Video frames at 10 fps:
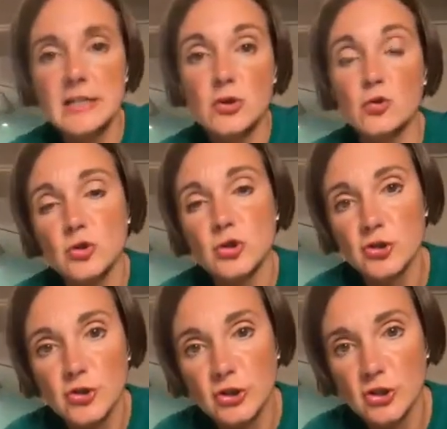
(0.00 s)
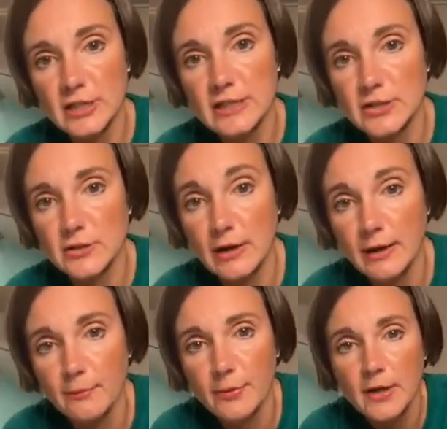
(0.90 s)
actually is stored through the
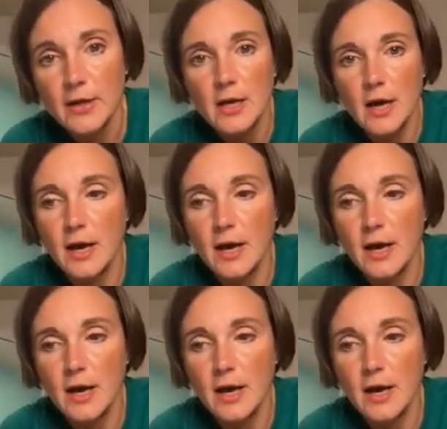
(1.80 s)
Cookie Do app.